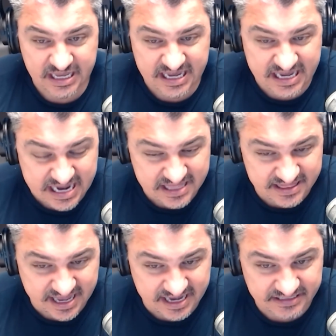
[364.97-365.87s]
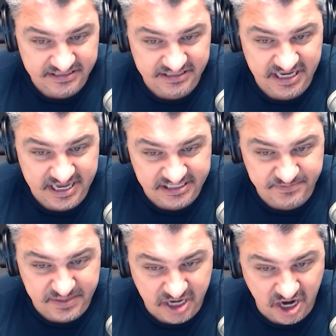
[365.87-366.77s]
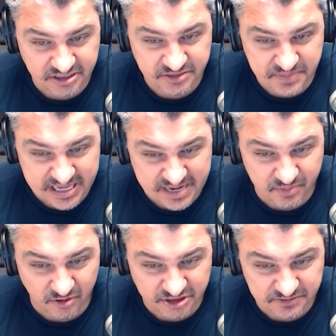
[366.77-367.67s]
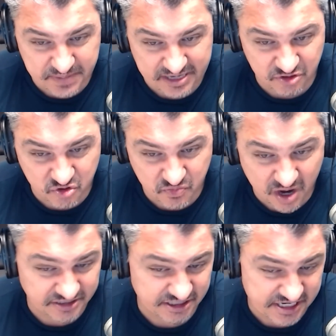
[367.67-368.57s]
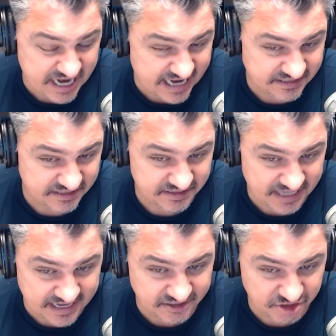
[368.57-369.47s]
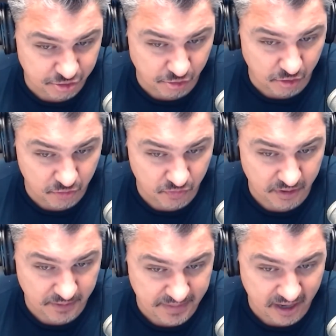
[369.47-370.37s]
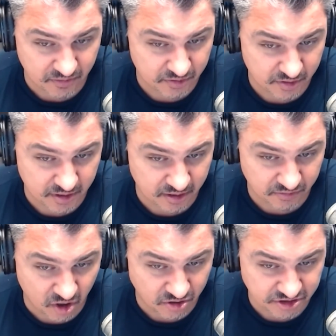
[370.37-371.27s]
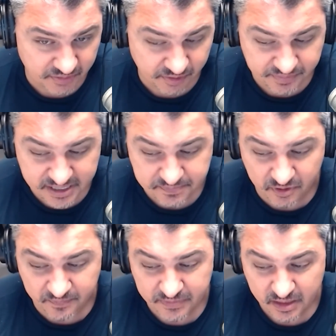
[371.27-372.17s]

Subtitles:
He thinks it is because people spend too much. And yes, that is true about a large number of people.